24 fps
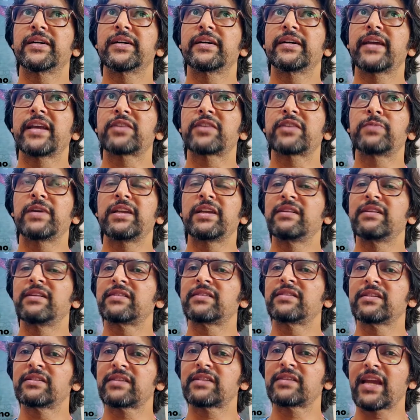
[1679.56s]

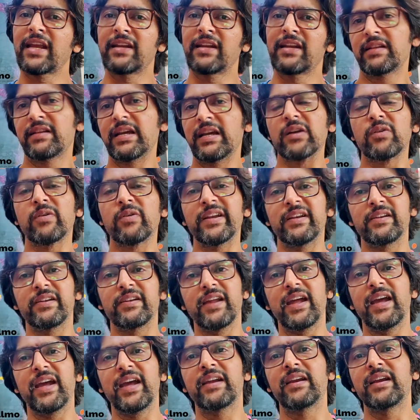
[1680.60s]
experiences, and they're quite
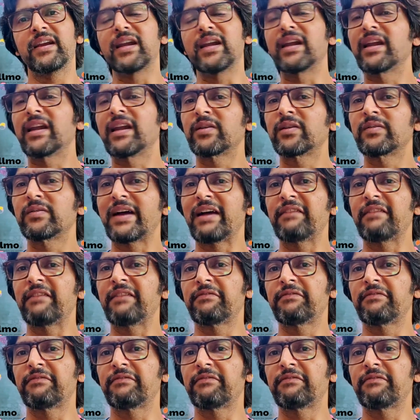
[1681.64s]
rare in India to have